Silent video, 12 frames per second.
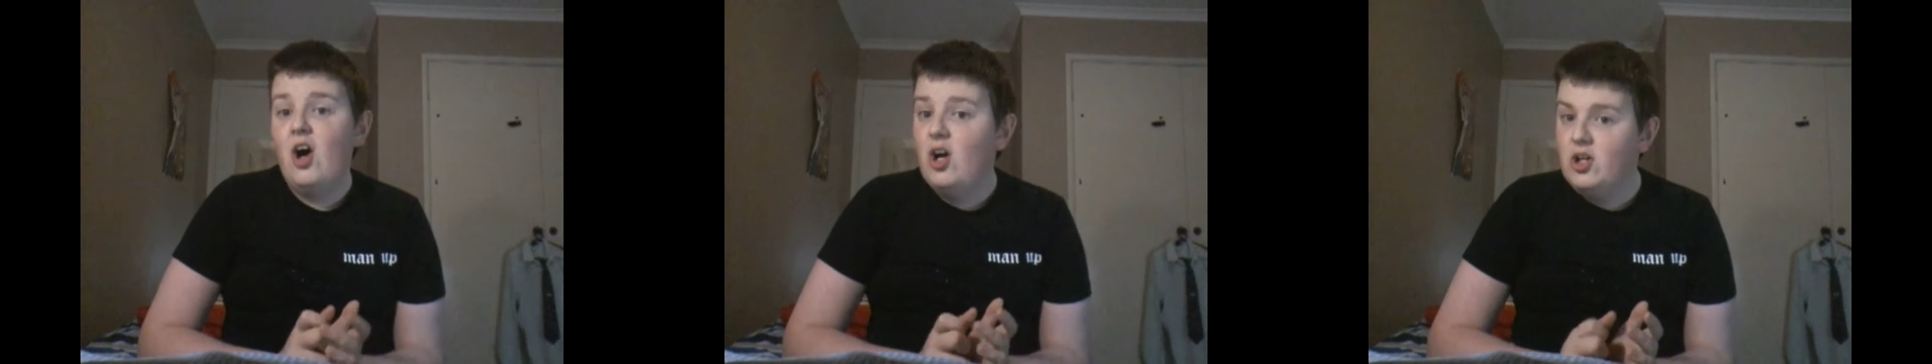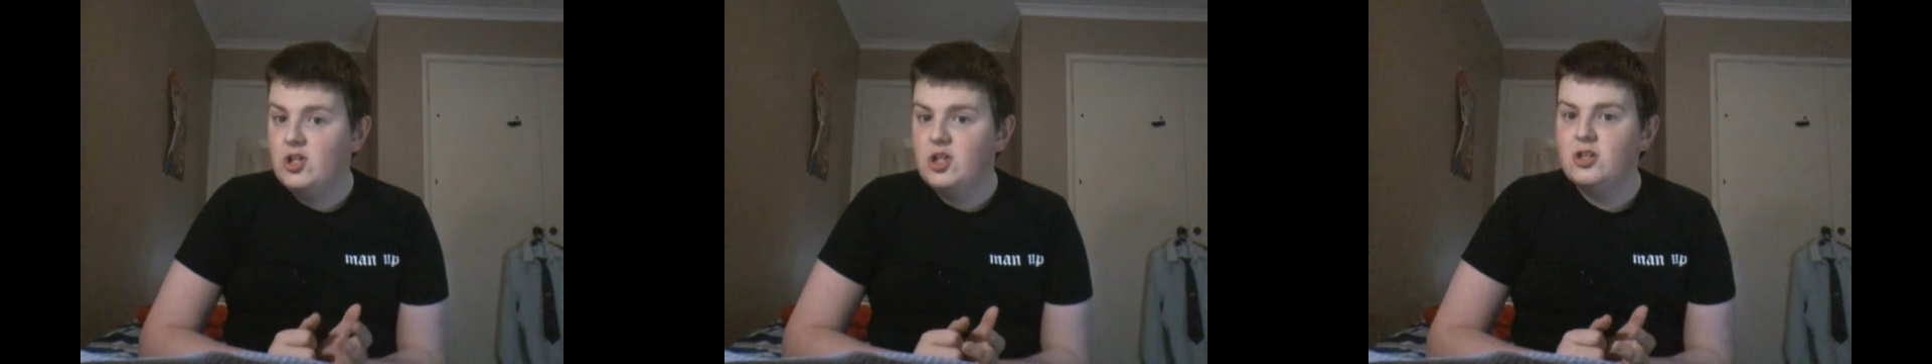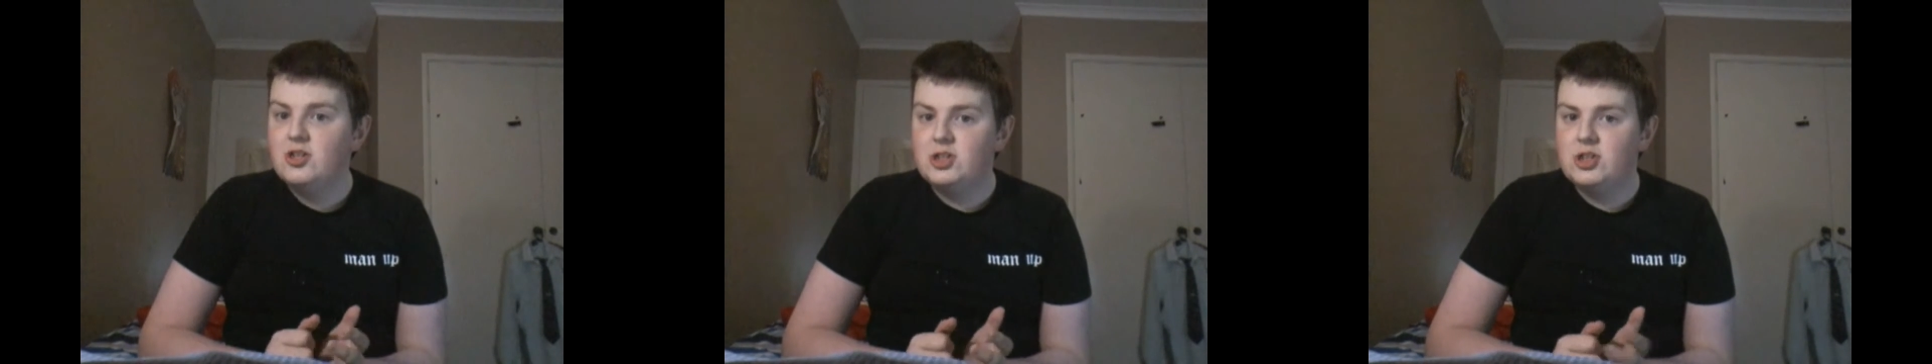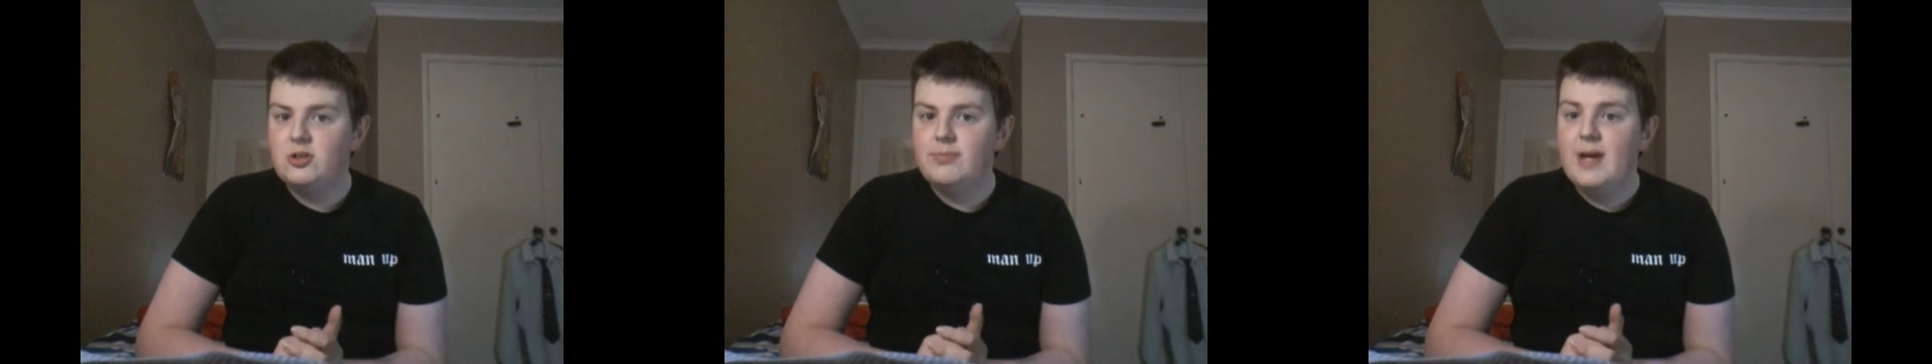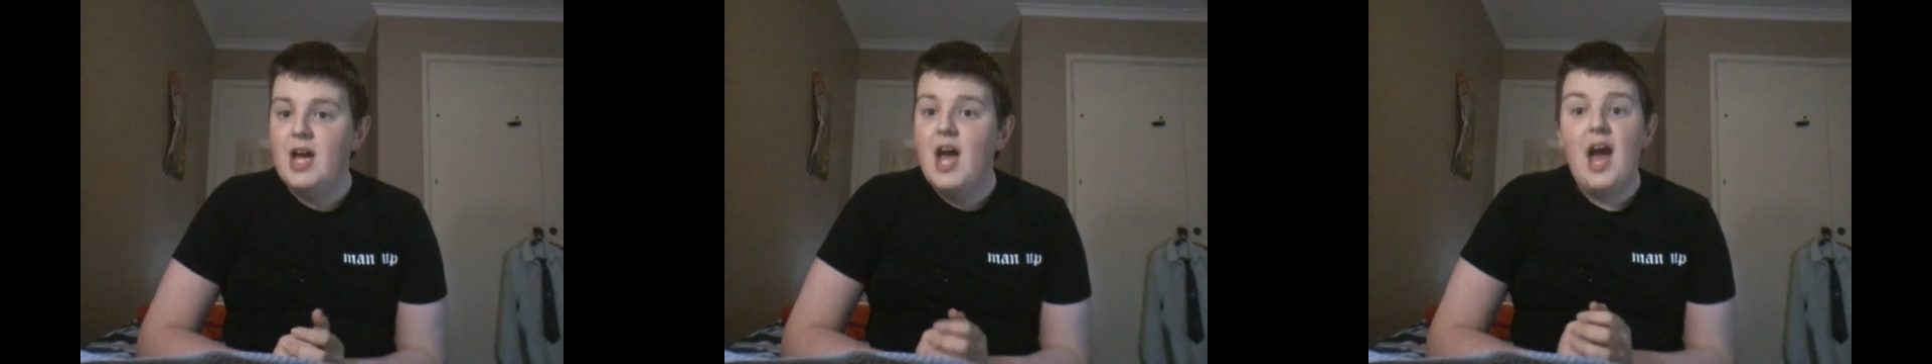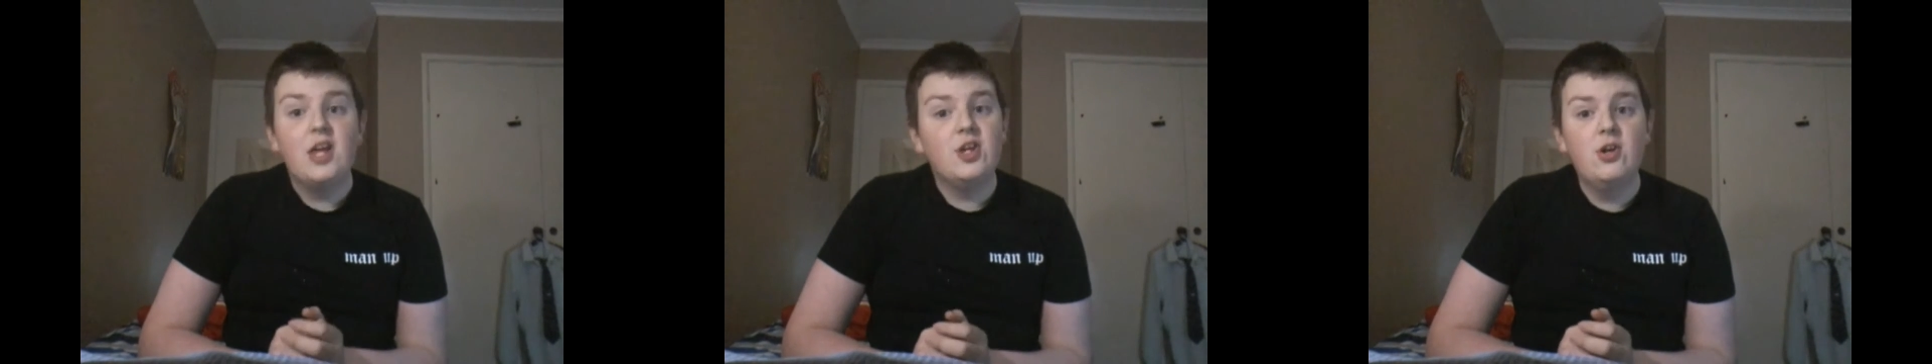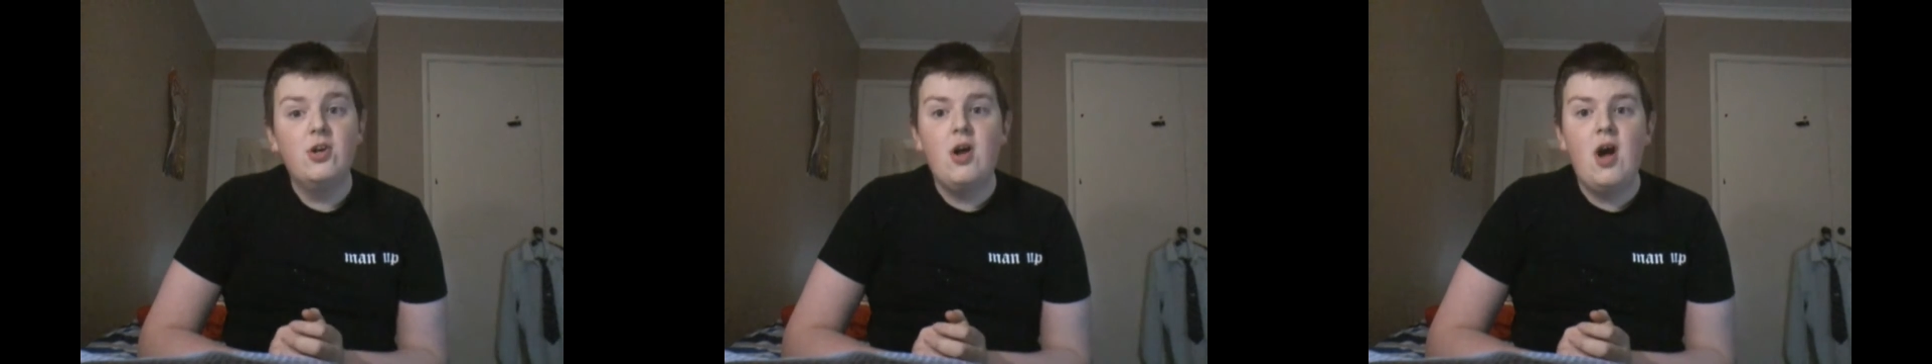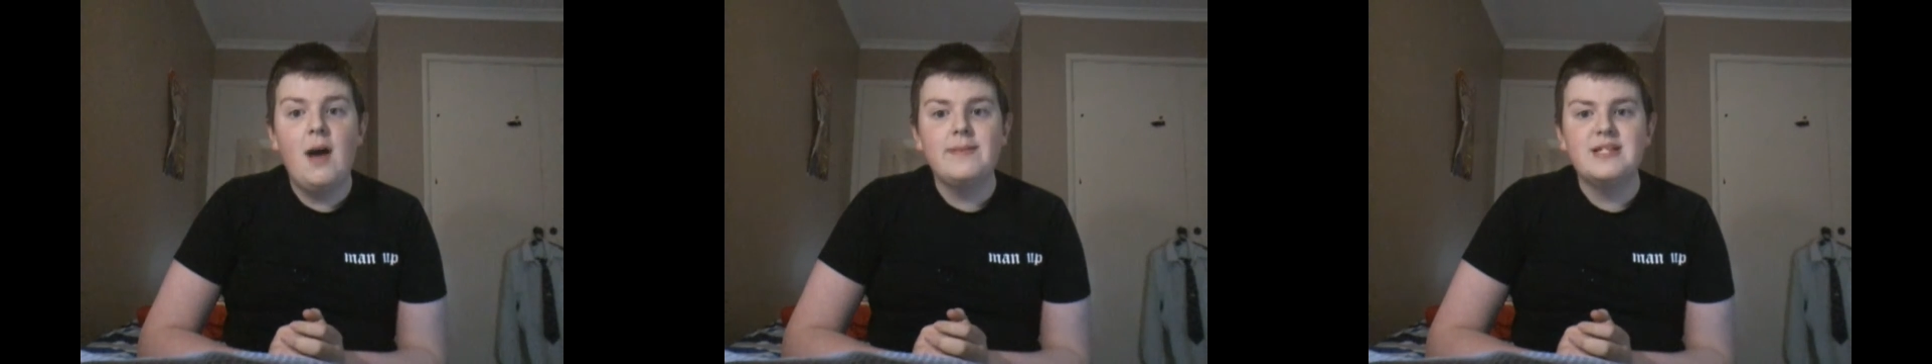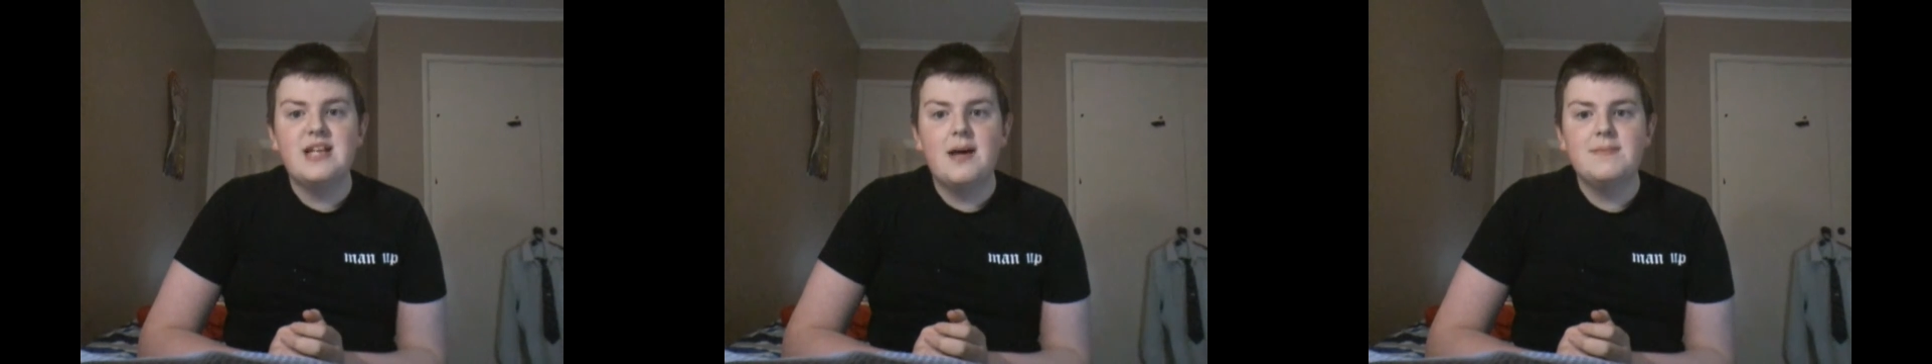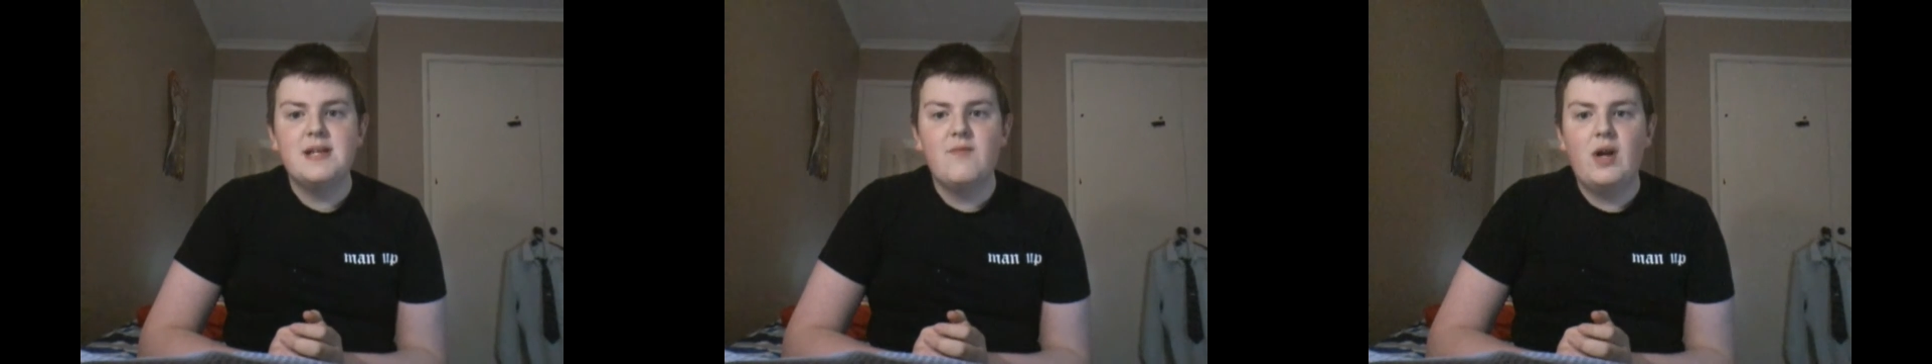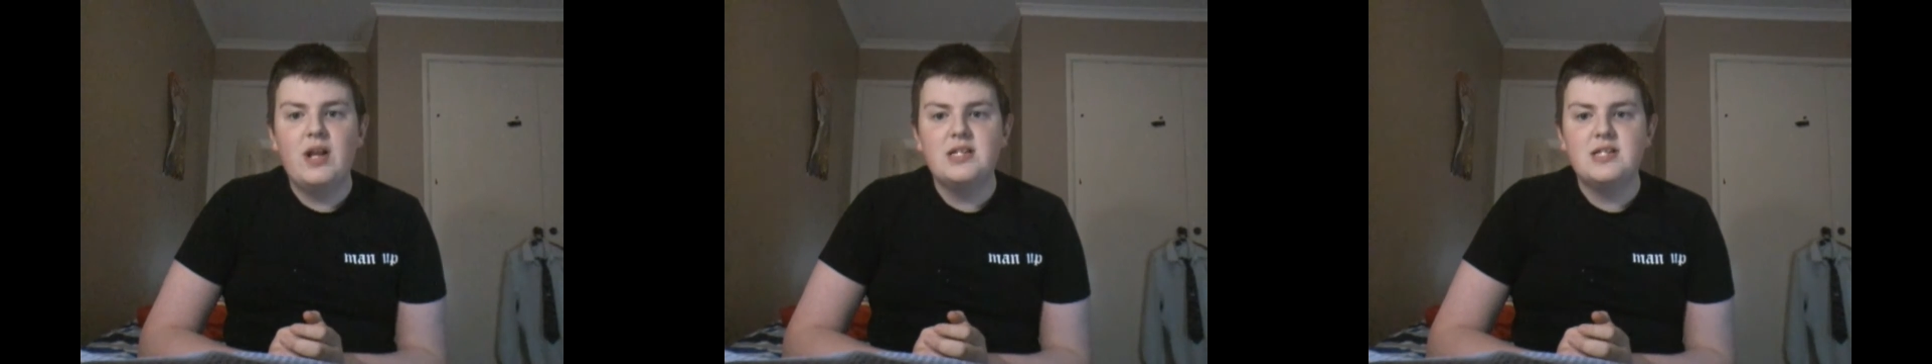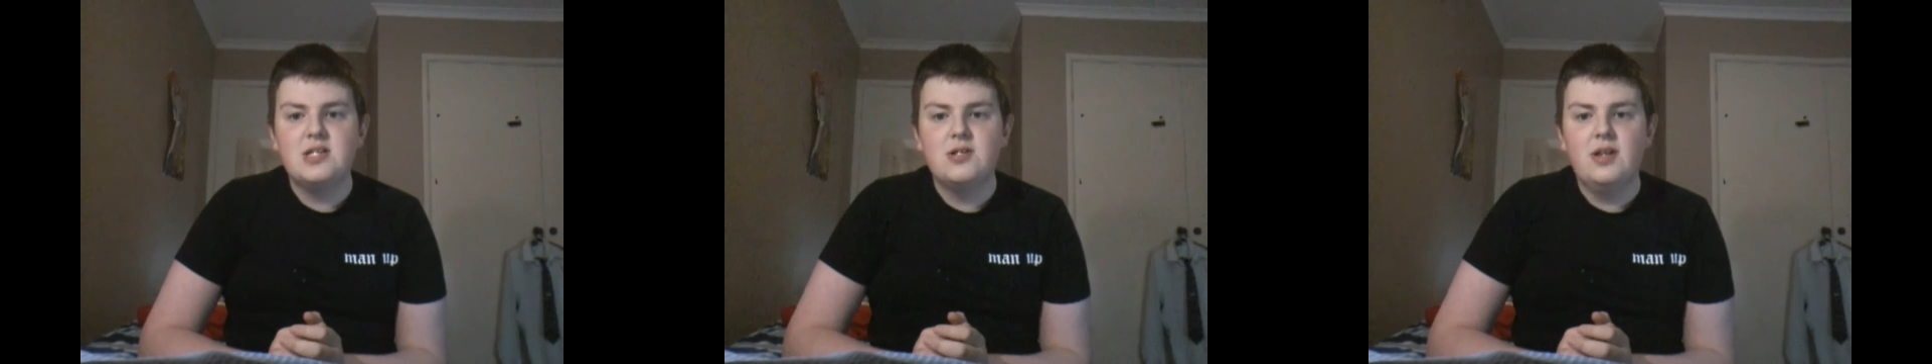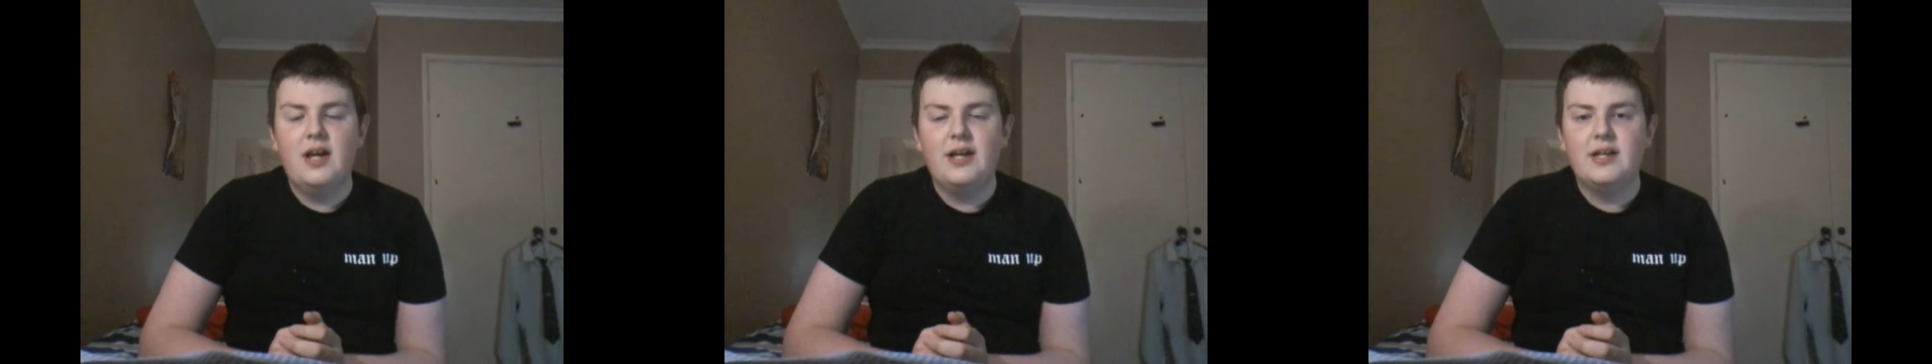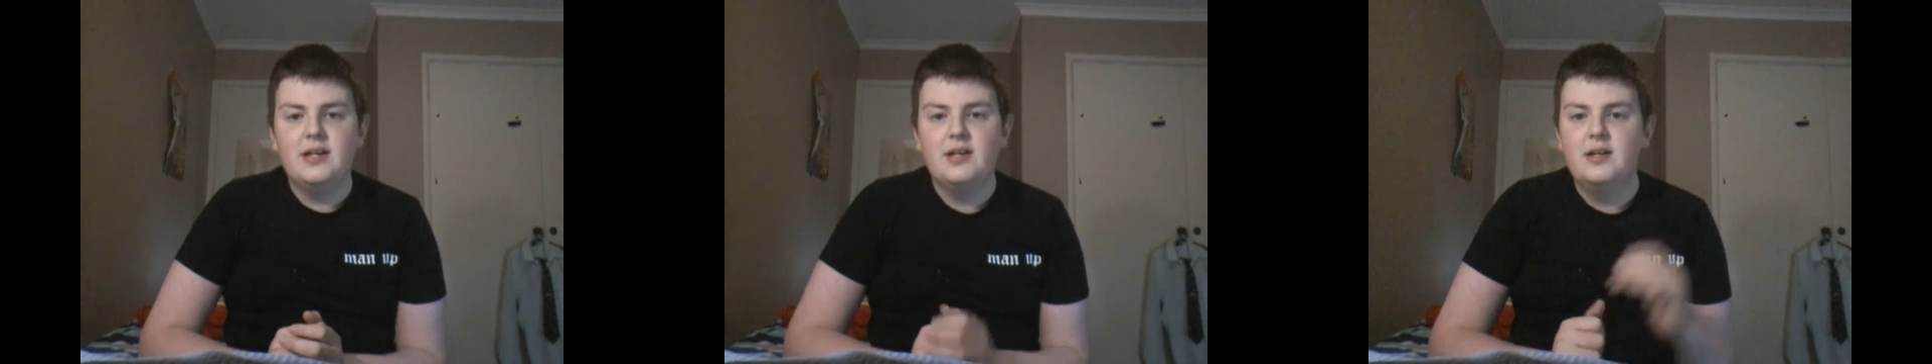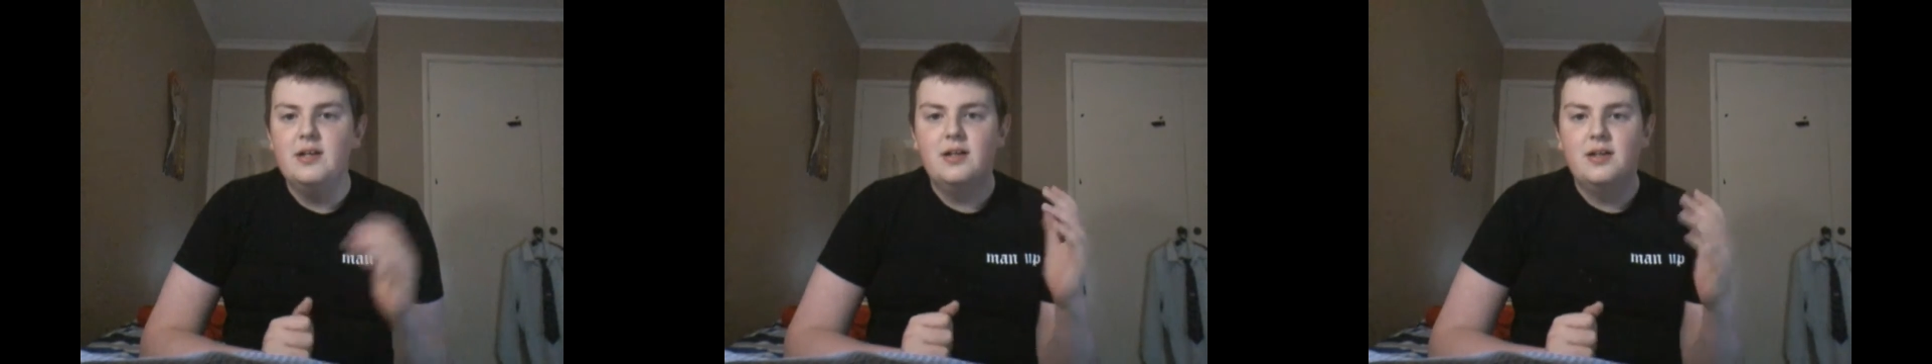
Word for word: on YouTube. You don't know how many times I've went into like